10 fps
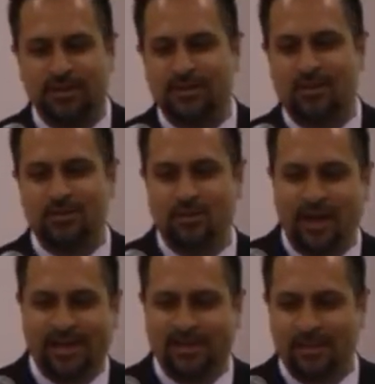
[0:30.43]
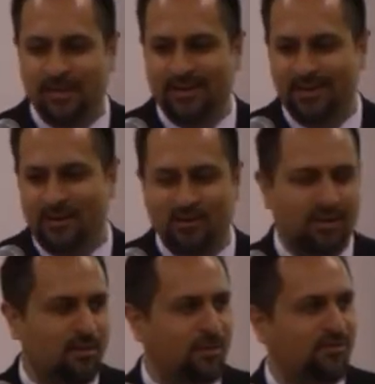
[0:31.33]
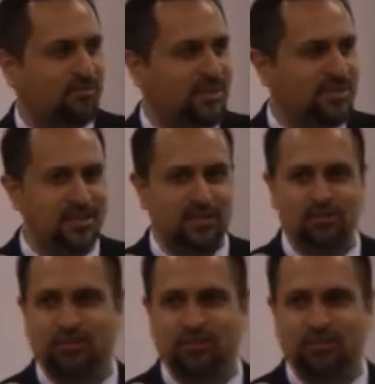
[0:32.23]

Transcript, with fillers: it sounds too academic, or that if I'm teaching at the